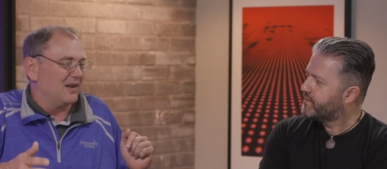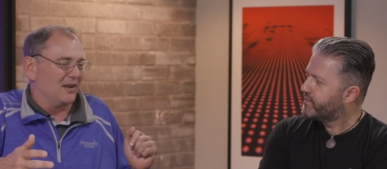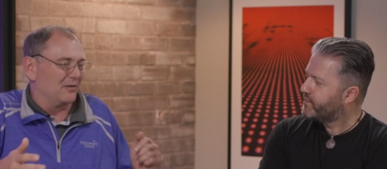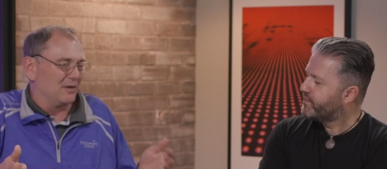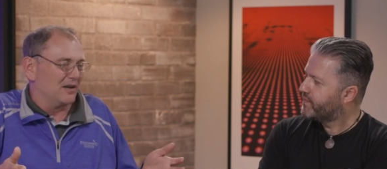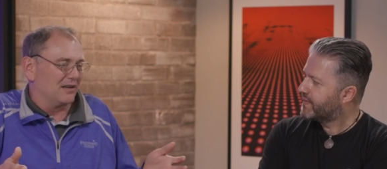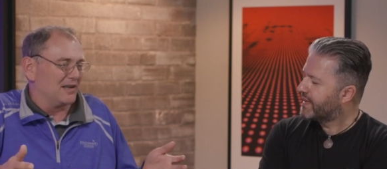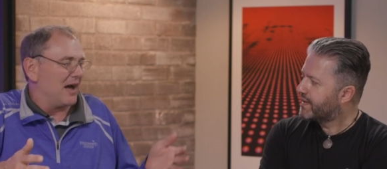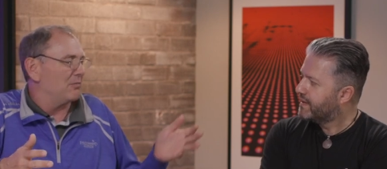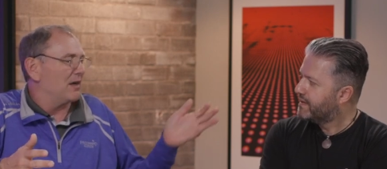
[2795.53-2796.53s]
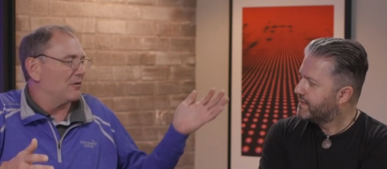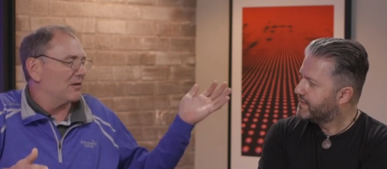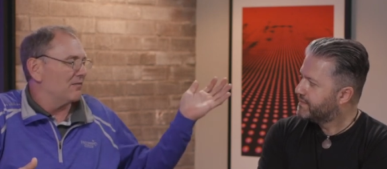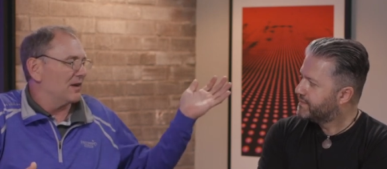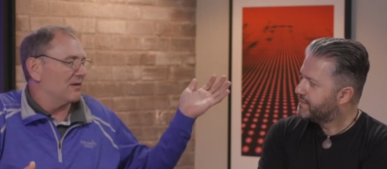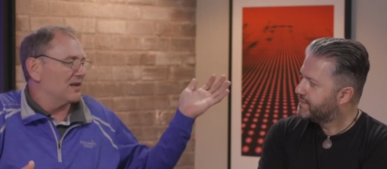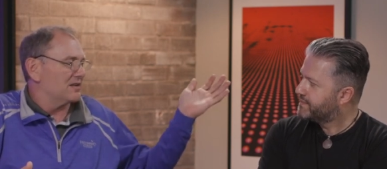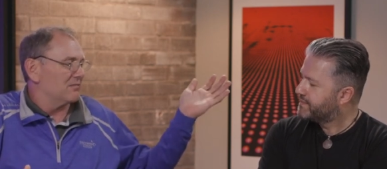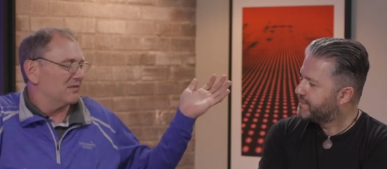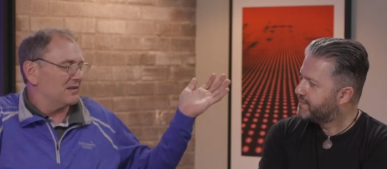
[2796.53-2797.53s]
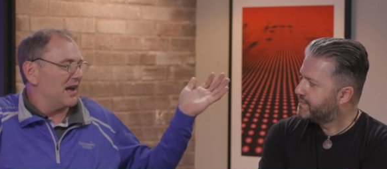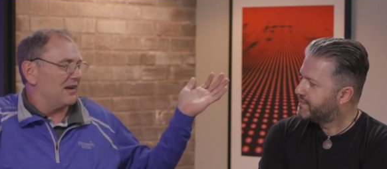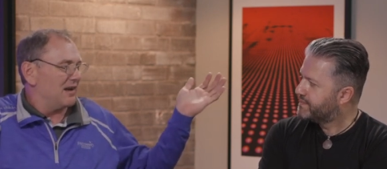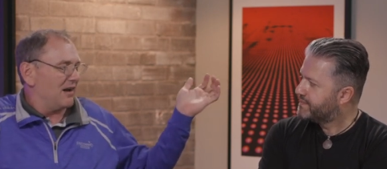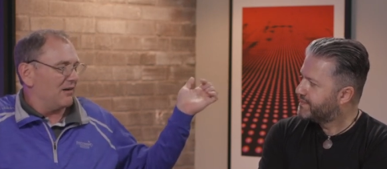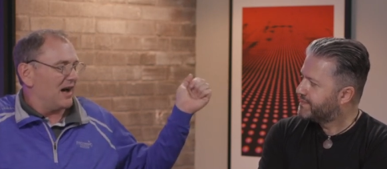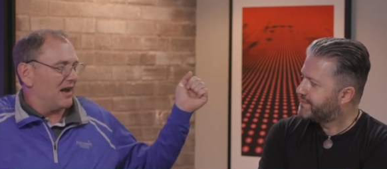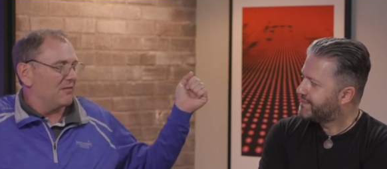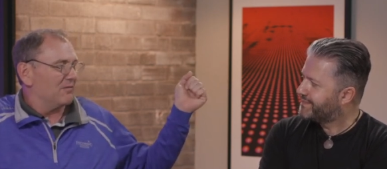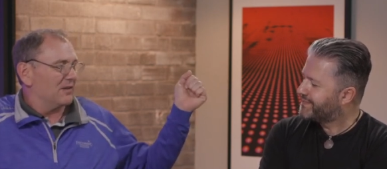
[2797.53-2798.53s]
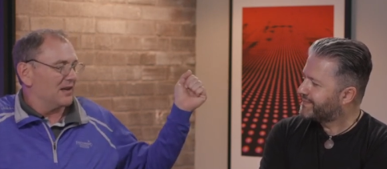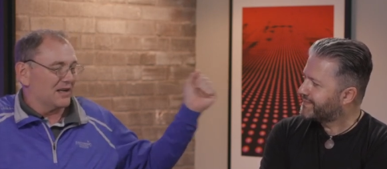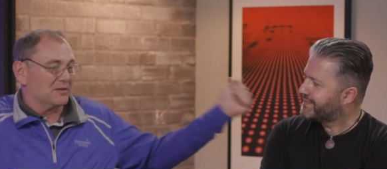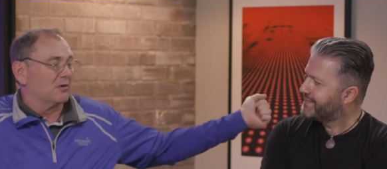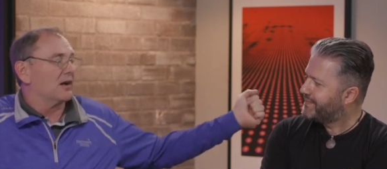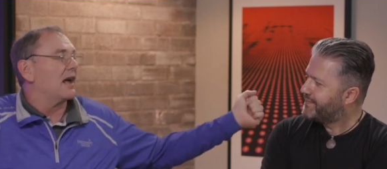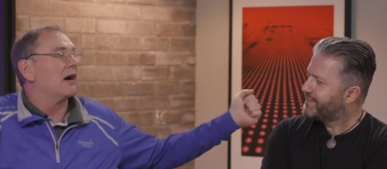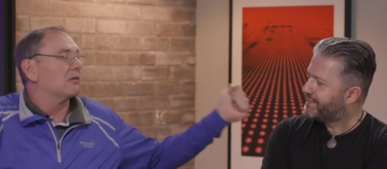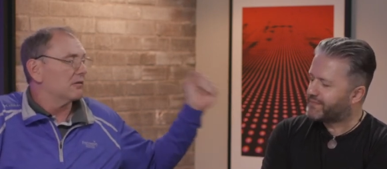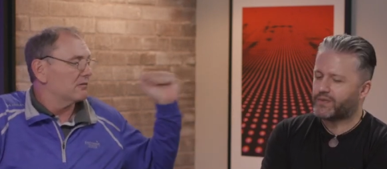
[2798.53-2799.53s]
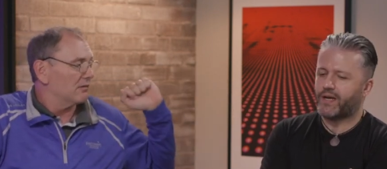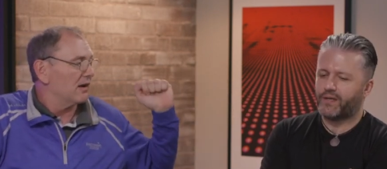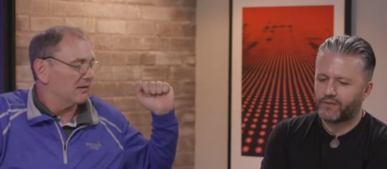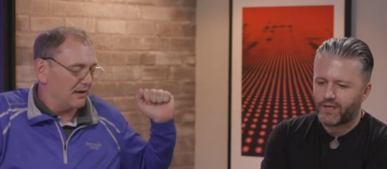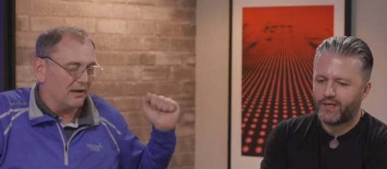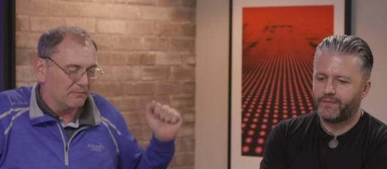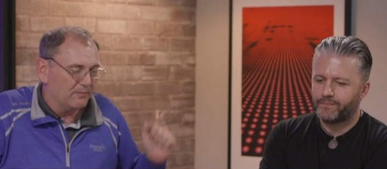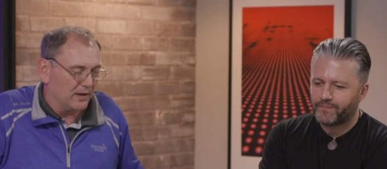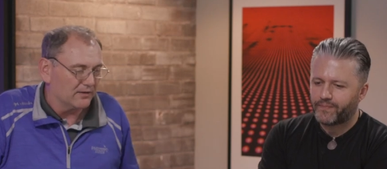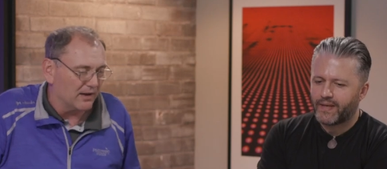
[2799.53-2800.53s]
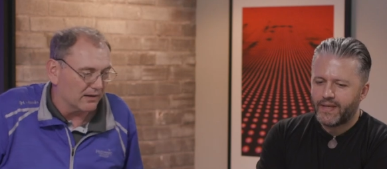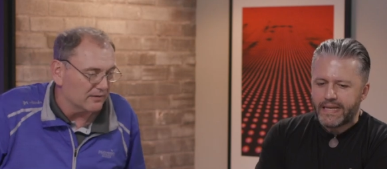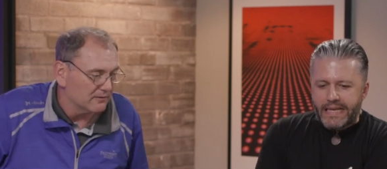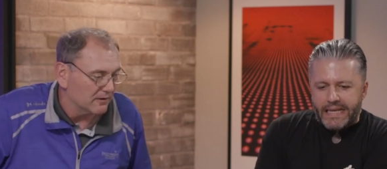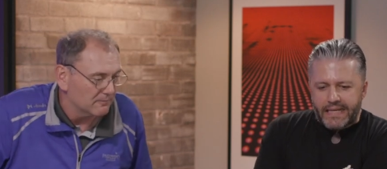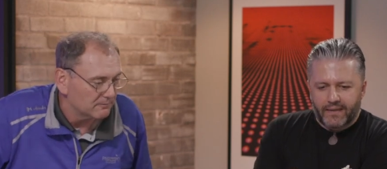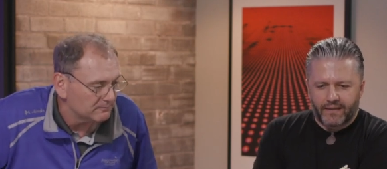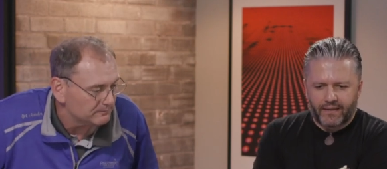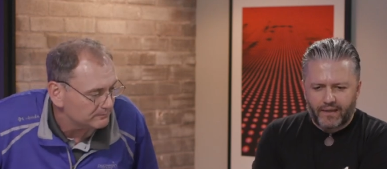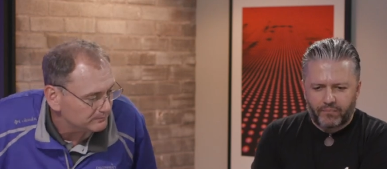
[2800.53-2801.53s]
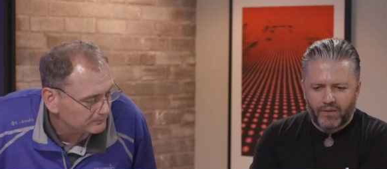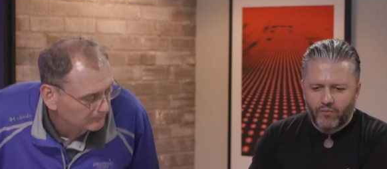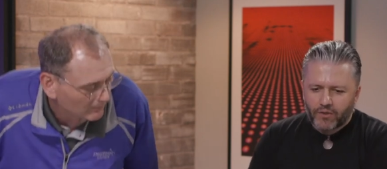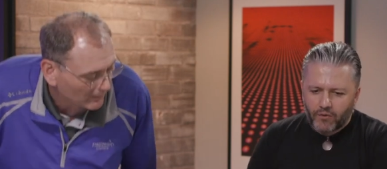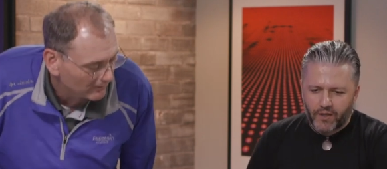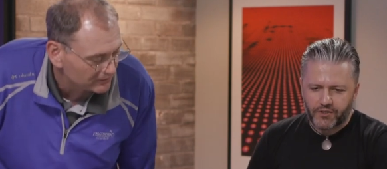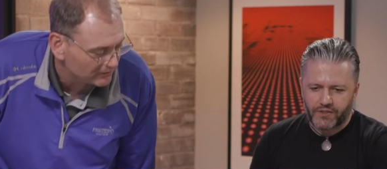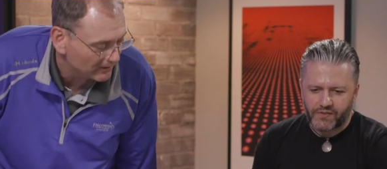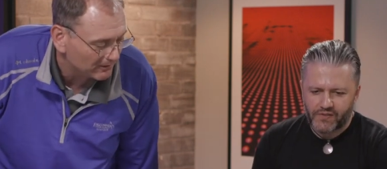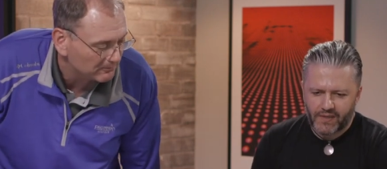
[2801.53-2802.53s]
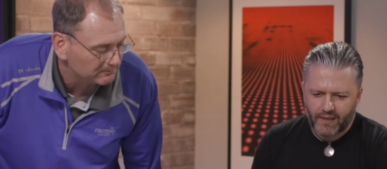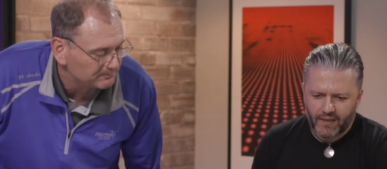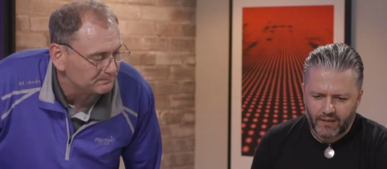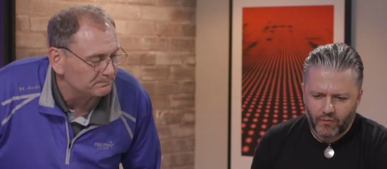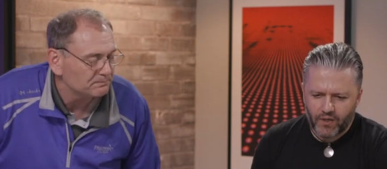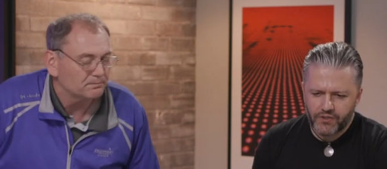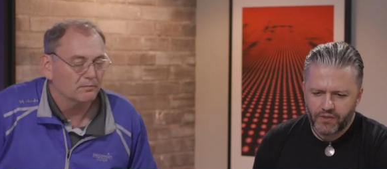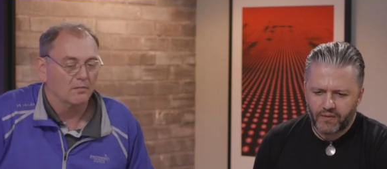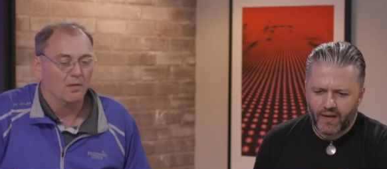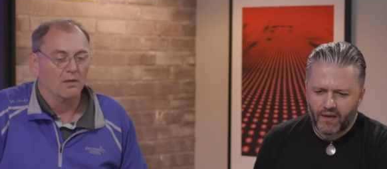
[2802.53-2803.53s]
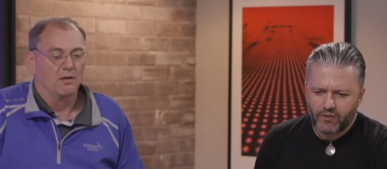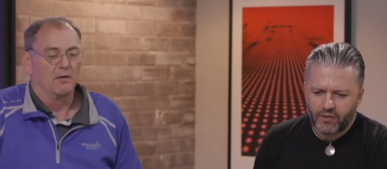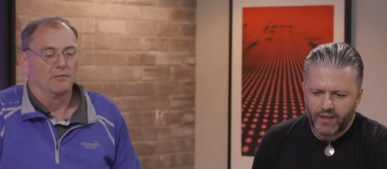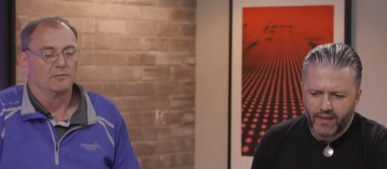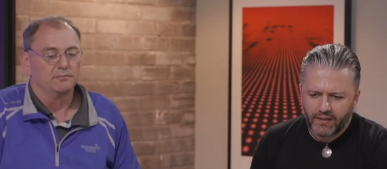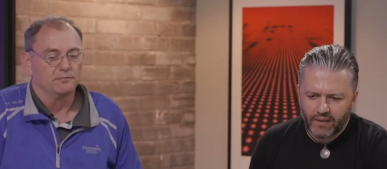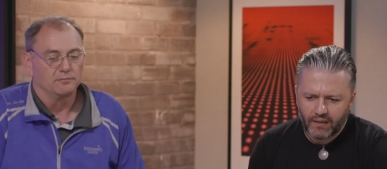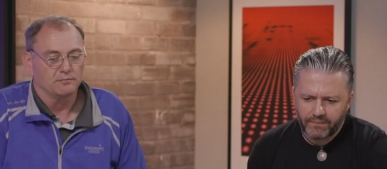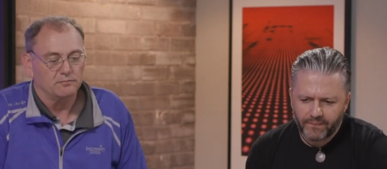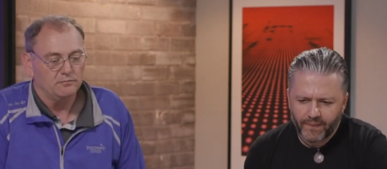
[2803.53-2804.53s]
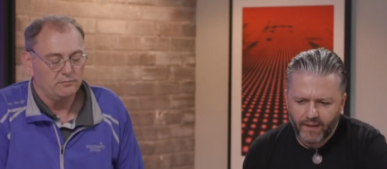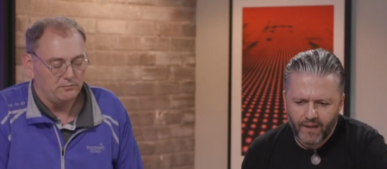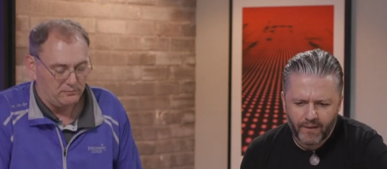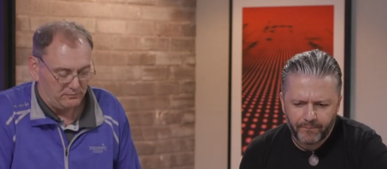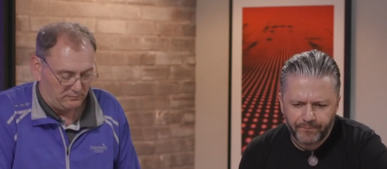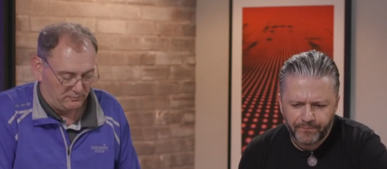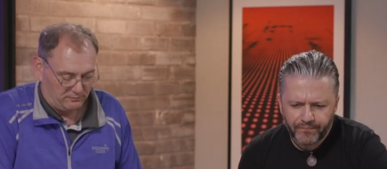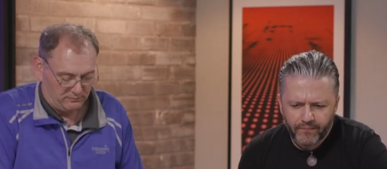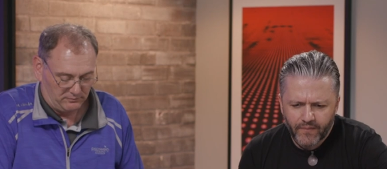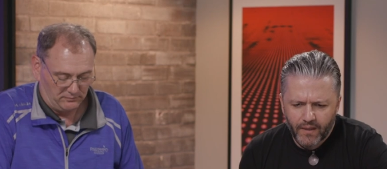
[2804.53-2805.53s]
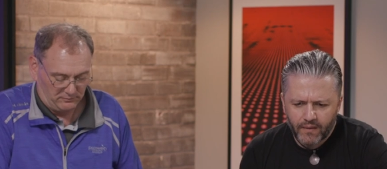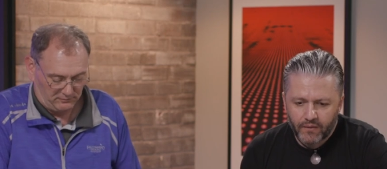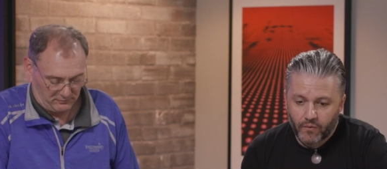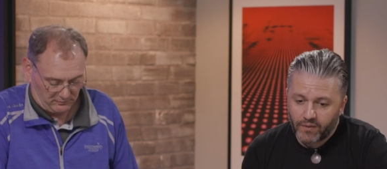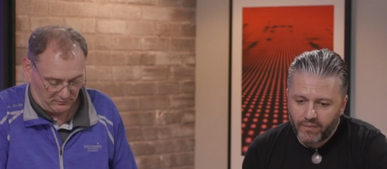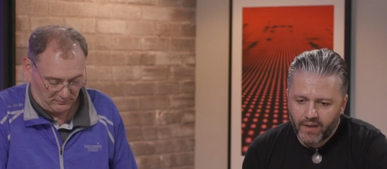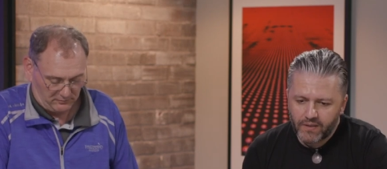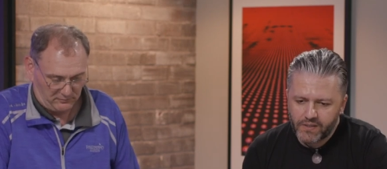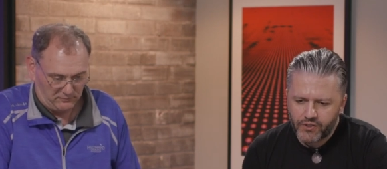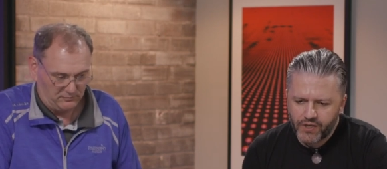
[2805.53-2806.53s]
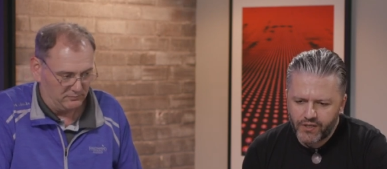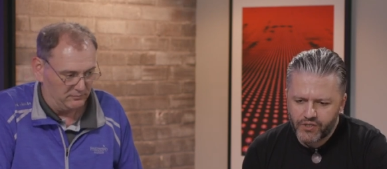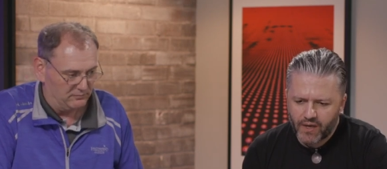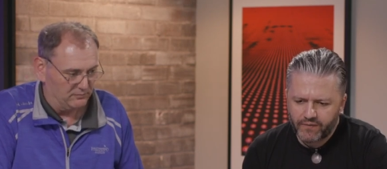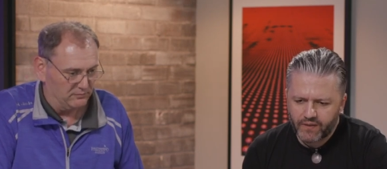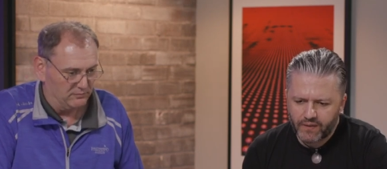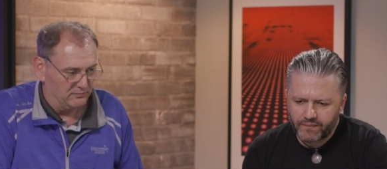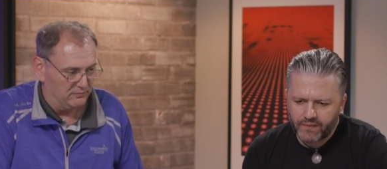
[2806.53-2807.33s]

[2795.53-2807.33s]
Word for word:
Speaker 1: it'll be a top level configuration you know, item for the customer account. Right, right. right. Yeah, exactly.
Speaker 2: A couple of more questions. Sure. A question how to handle um, query patterns that change after